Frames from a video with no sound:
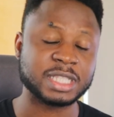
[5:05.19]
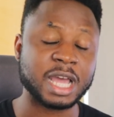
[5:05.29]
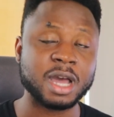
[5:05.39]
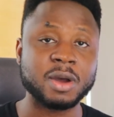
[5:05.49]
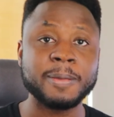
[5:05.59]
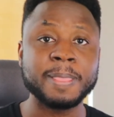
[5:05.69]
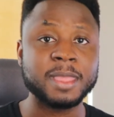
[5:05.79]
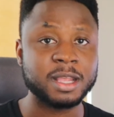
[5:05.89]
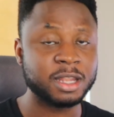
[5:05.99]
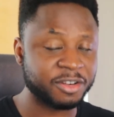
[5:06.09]
Now,
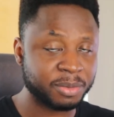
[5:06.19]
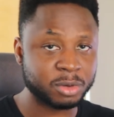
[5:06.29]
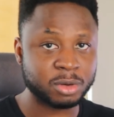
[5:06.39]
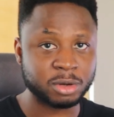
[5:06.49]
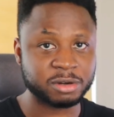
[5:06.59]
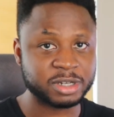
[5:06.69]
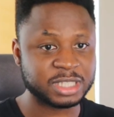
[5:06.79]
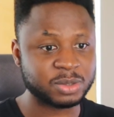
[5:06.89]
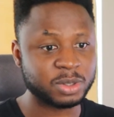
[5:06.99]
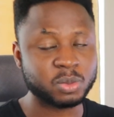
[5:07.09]
a lot of people go
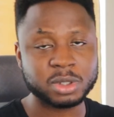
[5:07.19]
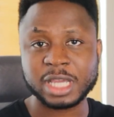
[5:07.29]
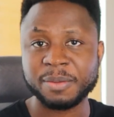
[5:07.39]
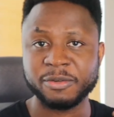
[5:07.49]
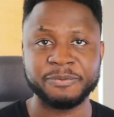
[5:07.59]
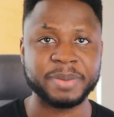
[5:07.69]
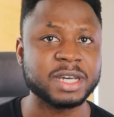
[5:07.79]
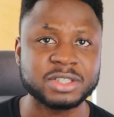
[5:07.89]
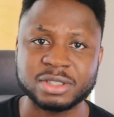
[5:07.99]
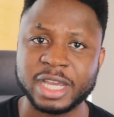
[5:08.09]
crazy with what type of
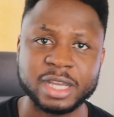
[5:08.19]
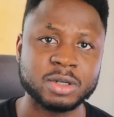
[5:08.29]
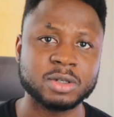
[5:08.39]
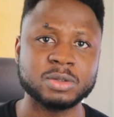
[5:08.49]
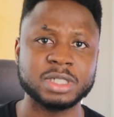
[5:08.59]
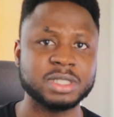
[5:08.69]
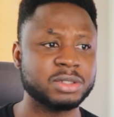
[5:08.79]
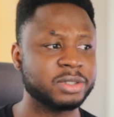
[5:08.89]
bank should I go with?